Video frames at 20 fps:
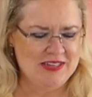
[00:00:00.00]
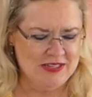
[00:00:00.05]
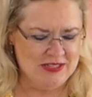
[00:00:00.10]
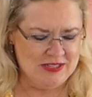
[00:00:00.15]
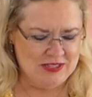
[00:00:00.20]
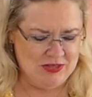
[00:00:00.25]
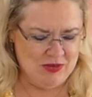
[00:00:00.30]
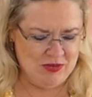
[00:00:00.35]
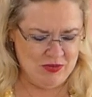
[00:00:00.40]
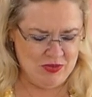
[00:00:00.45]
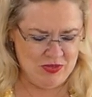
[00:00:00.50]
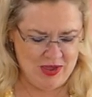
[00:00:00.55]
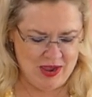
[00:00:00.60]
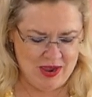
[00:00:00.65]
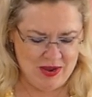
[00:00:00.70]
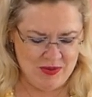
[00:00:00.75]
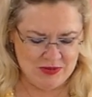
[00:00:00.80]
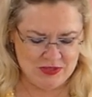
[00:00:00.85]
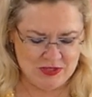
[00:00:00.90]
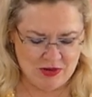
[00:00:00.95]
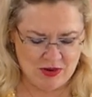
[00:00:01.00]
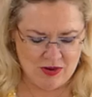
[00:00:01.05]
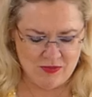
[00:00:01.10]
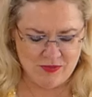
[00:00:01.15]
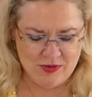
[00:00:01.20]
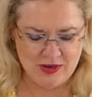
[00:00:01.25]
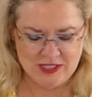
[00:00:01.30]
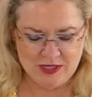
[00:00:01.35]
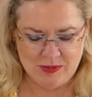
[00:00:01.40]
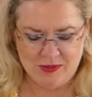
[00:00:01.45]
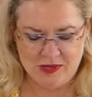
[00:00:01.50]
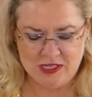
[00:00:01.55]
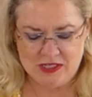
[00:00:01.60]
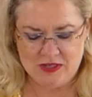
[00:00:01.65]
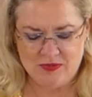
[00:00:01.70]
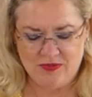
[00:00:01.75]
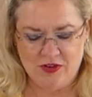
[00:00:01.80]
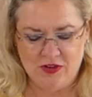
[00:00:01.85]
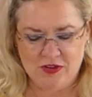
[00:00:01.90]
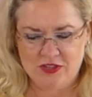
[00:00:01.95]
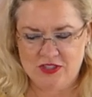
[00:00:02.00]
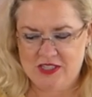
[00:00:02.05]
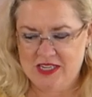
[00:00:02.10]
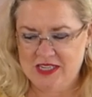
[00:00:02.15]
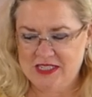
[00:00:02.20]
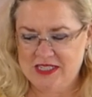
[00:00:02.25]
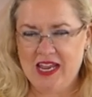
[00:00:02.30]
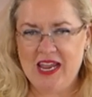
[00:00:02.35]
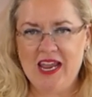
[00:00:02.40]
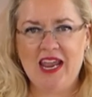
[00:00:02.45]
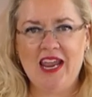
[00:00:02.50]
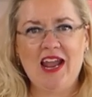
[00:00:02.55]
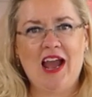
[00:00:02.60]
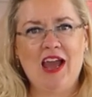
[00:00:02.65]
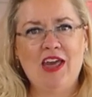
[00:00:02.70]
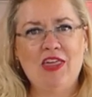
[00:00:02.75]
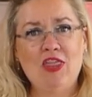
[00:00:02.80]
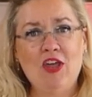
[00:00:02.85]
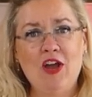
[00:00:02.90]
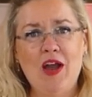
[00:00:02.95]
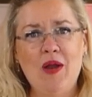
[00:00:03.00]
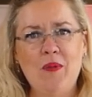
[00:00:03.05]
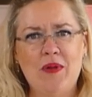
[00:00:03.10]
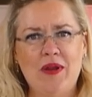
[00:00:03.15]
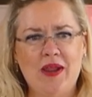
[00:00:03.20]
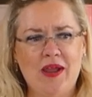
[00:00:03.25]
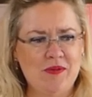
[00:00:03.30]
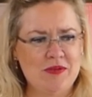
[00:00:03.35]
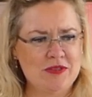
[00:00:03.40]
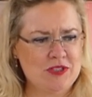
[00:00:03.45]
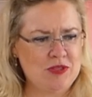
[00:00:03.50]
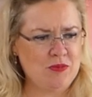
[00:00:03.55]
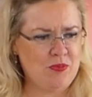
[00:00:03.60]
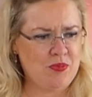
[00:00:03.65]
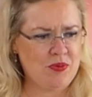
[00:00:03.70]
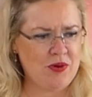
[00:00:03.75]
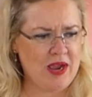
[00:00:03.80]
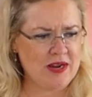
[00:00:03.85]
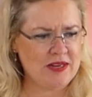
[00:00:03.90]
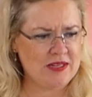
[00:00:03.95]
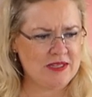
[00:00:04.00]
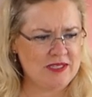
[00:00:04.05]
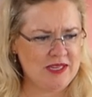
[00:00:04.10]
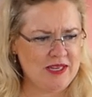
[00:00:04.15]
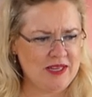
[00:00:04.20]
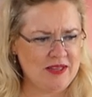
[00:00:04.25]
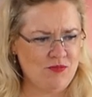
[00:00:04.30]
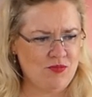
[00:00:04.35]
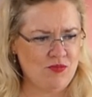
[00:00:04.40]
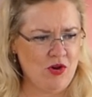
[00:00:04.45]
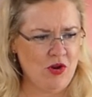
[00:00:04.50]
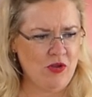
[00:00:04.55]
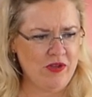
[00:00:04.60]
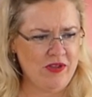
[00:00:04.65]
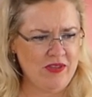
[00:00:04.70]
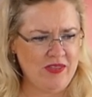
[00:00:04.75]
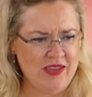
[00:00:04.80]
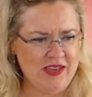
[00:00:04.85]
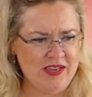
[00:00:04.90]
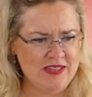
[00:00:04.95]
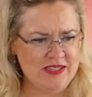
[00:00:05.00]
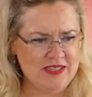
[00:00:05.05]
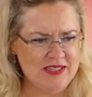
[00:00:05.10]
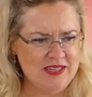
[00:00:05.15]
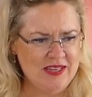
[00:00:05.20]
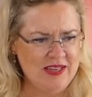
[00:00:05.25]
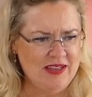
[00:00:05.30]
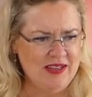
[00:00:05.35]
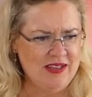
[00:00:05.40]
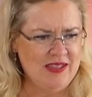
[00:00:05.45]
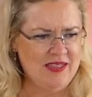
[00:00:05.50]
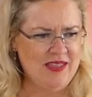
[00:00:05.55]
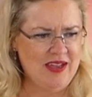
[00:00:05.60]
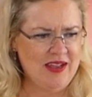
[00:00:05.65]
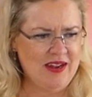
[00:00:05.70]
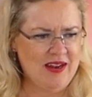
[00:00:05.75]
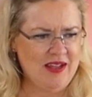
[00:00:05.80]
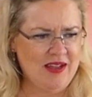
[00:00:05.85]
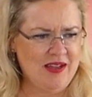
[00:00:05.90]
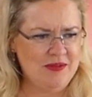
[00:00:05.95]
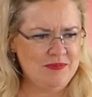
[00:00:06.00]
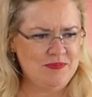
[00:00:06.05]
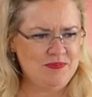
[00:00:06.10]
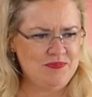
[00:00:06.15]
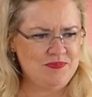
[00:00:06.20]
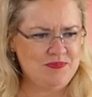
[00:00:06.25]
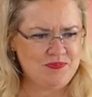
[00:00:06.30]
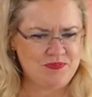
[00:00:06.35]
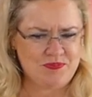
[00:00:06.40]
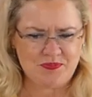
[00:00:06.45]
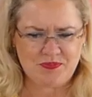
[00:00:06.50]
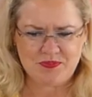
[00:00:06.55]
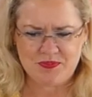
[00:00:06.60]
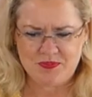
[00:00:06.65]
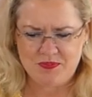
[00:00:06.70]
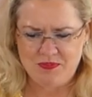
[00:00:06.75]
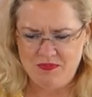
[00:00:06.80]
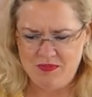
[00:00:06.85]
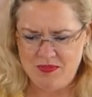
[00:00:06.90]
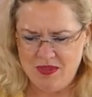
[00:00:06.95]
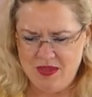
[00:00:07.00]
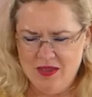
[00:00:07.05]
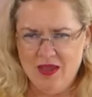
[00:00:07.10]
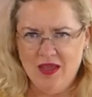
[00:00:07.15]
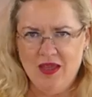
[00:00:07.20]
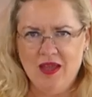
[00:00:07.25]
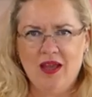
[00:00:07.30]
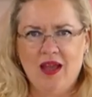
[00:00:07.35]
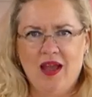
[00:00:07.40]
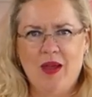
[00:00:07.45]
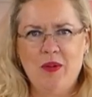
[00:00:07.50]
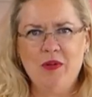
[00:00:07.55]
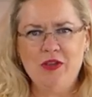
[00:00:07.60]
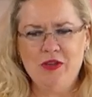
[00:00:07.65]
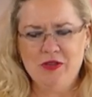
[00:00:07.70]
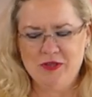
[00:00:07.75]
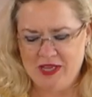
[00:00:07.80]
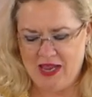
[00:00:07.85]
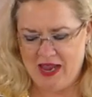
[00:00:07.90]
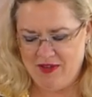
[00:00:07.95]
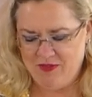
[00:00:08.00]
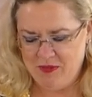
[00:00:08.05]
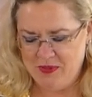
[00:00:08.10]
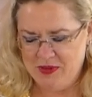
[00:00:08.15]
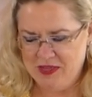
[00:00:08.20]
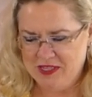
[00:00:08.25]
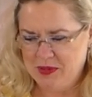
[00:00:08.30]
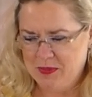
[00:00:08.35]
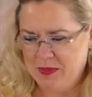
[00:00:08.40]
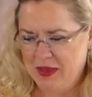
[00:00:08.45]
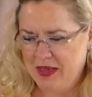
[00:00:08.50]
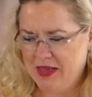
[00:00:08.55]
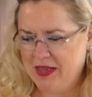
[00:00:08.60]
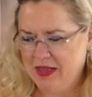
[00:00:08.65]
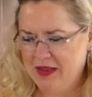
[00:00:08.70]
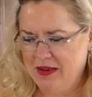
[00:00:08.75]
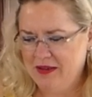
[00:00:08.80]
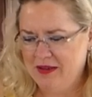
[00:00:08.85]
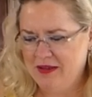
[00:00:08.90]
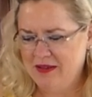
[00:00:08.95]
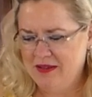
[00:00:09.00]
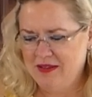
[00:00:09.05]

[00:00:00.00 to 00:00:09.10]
So that was our recipes for today. I thought when I was practicing rolling these that um, I would use half a piece of bacon.